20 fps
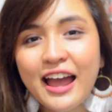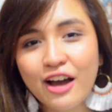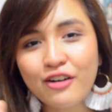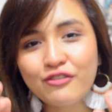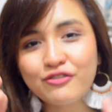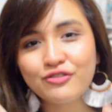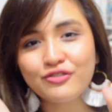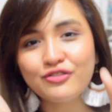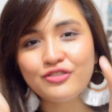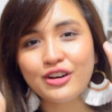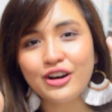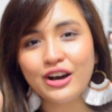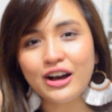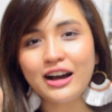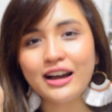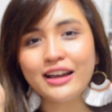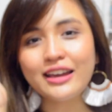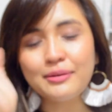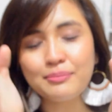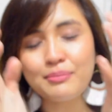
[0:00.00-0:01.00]
I have
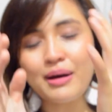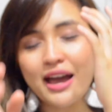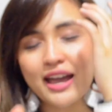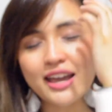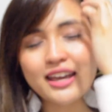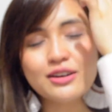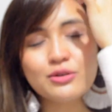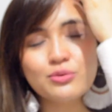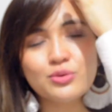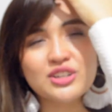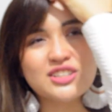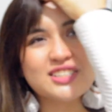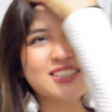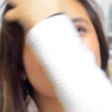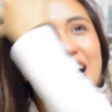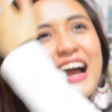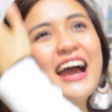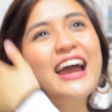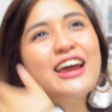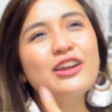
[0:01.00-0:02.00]
in mind,
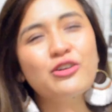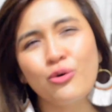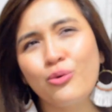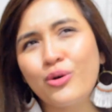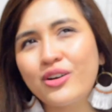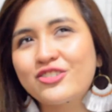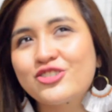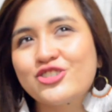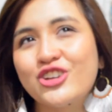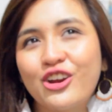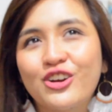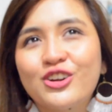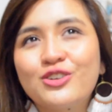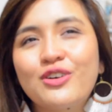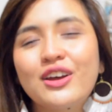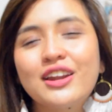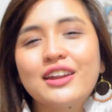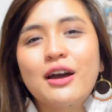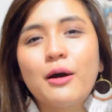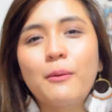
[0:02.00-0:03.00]
which I don't want to share
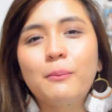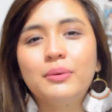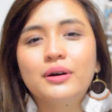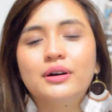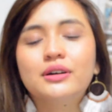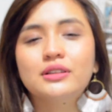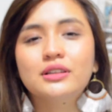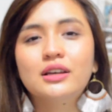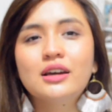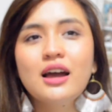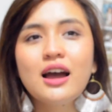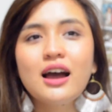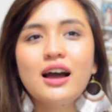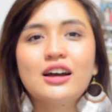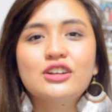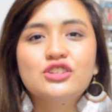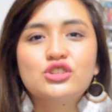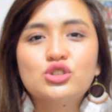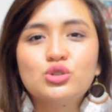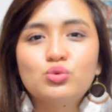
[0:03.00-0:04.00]
it right now, but
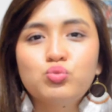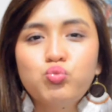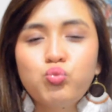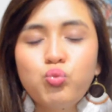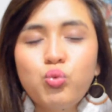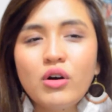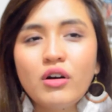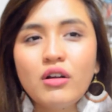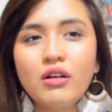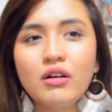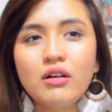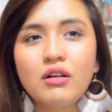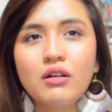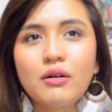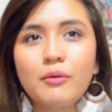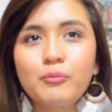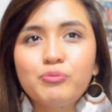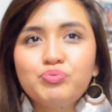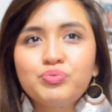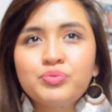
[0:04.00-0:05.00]
I just
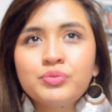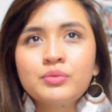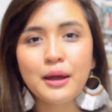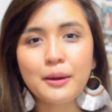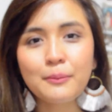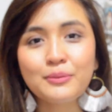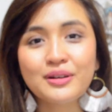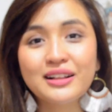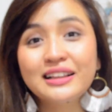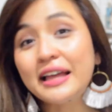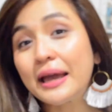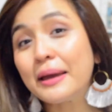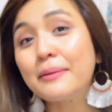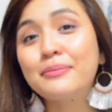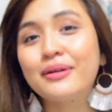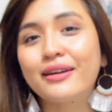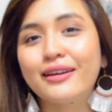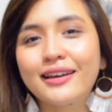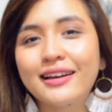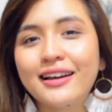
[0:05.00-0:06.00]
wanna. I'm
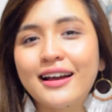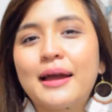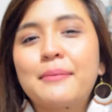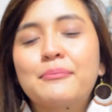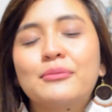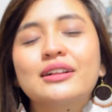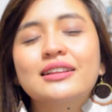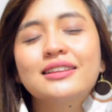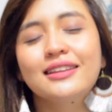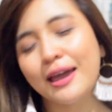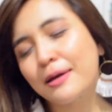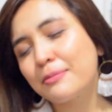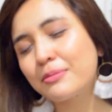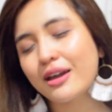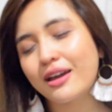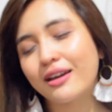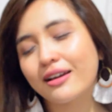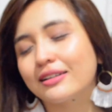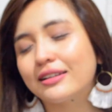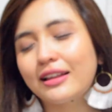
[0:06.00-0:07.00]
claiming
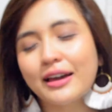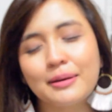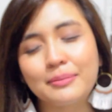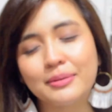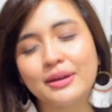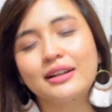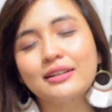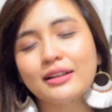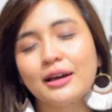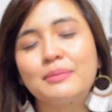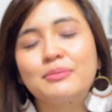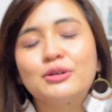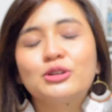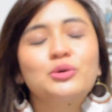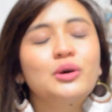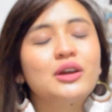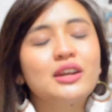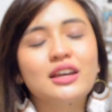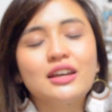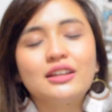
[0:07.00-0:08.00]

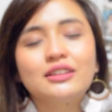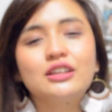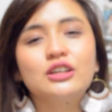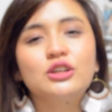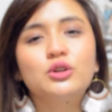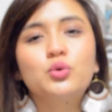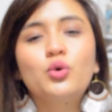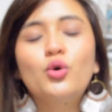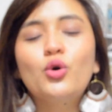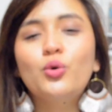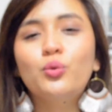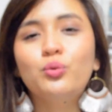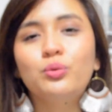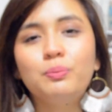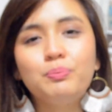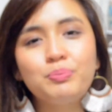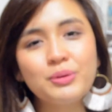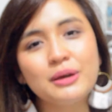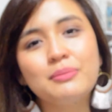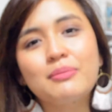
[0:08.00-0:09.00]
2018
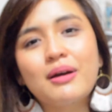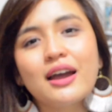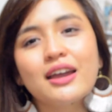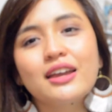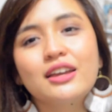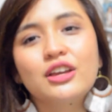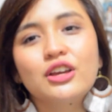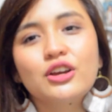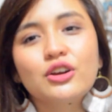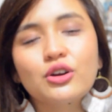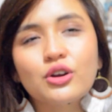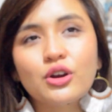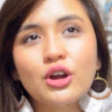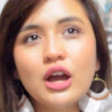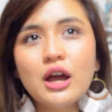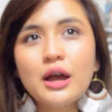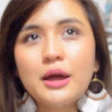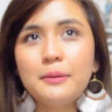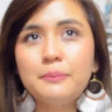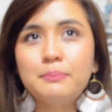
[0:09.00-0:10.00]
be my
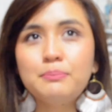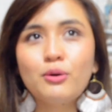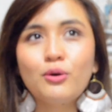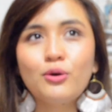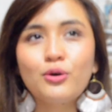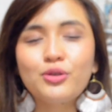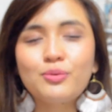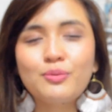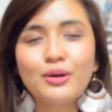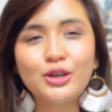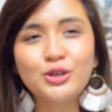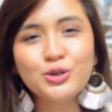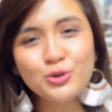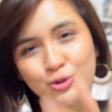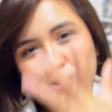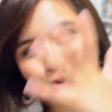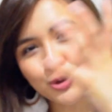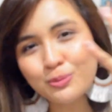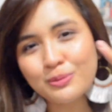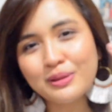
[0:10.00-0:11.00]
year in both my
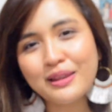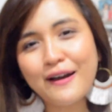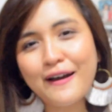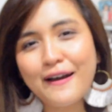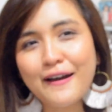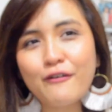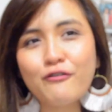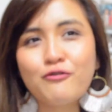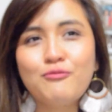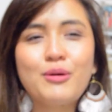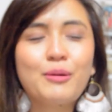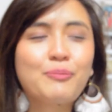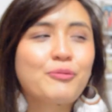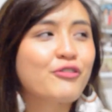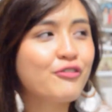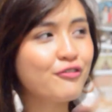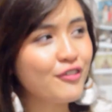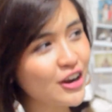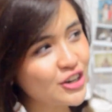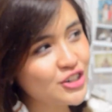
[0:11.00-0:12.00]
YouTube life, my
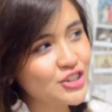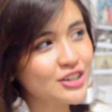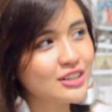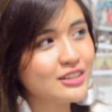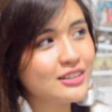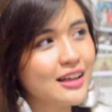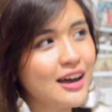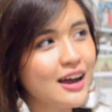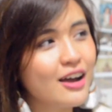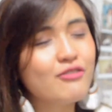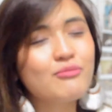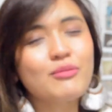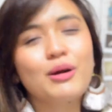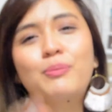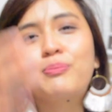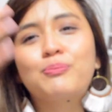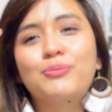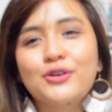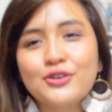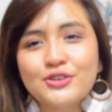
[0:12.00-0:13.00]
professional life,
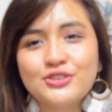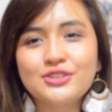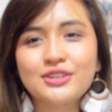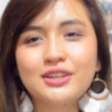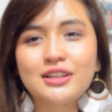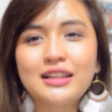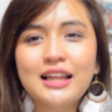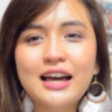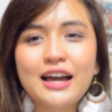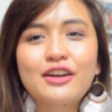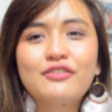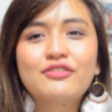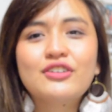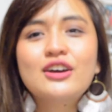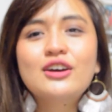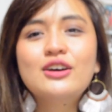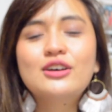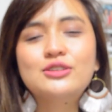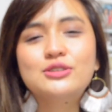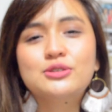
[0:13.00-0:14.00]
my personal
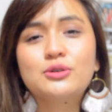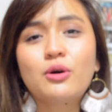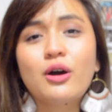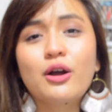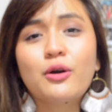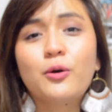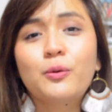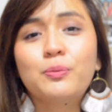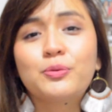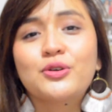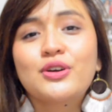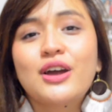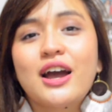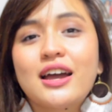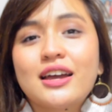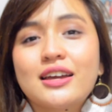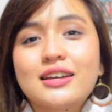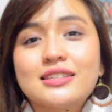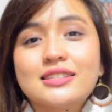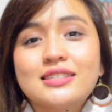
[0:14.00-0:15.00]
life. So I hope you
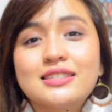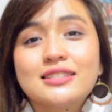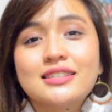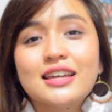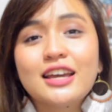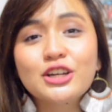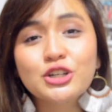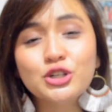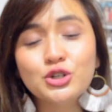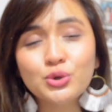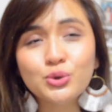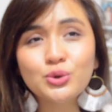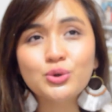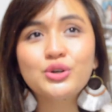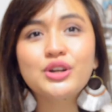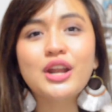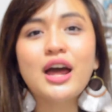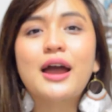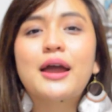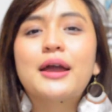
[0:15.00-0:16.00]
guys stay
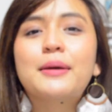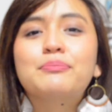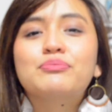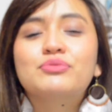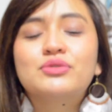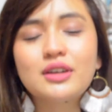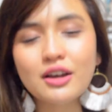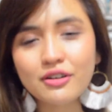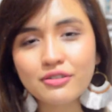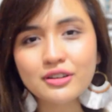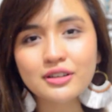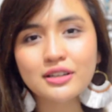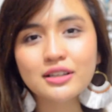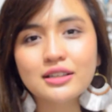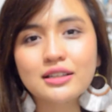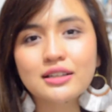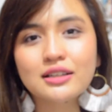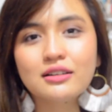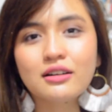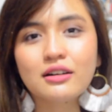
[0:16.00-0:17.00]
tuned. I'm
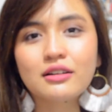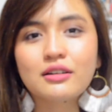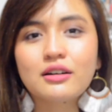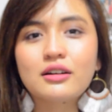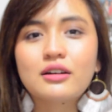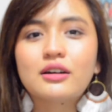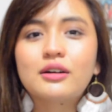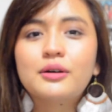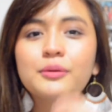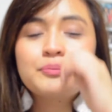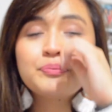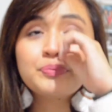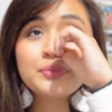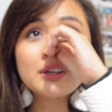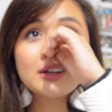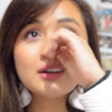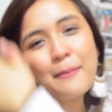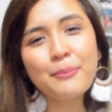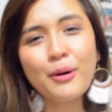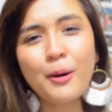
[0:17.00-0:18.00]
definitely gonna
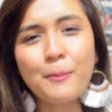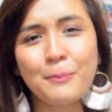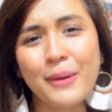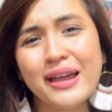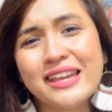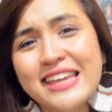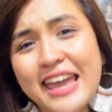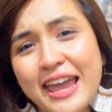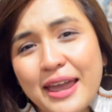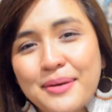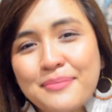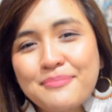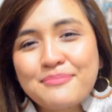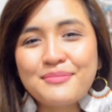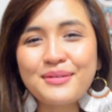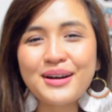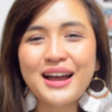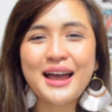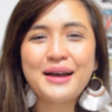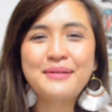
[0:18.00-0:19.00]
amp up my
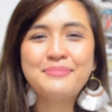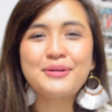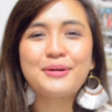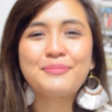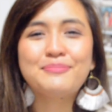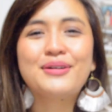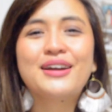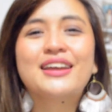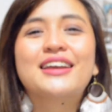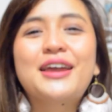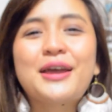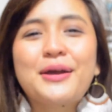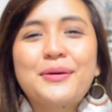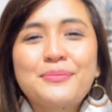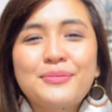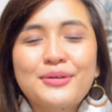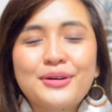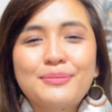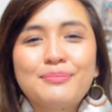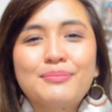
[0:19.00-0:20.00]
game
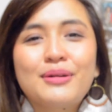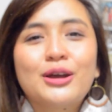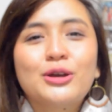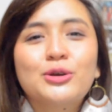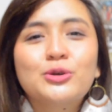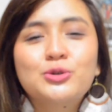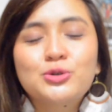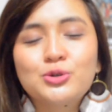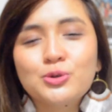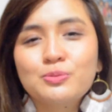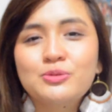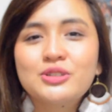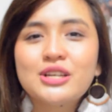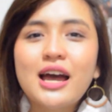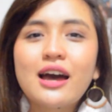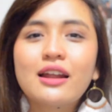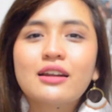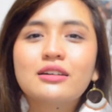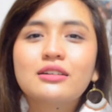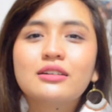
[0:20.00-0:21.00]
in my YouTube
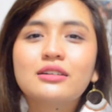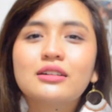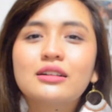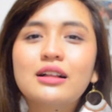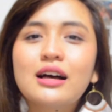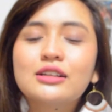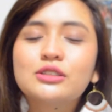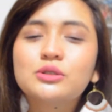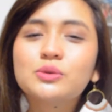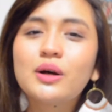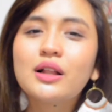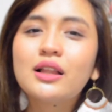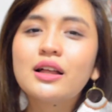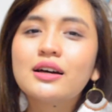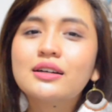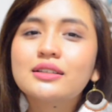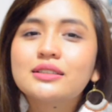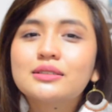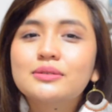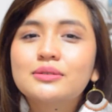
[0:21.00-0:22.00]
channel, as
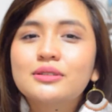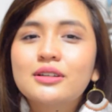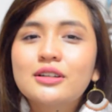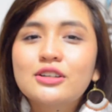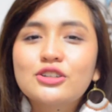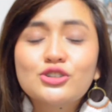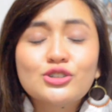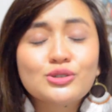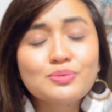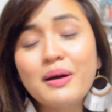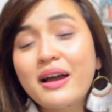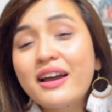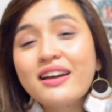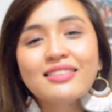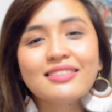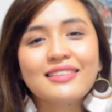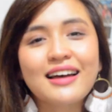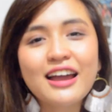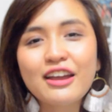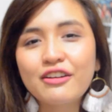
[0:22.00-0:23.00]
well as just
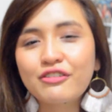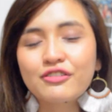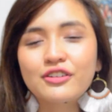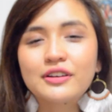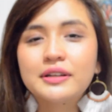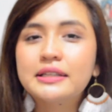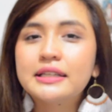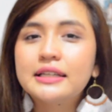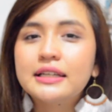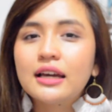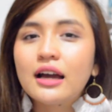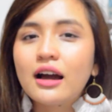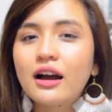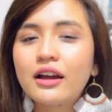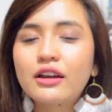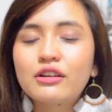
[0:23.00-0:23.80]
my life, really.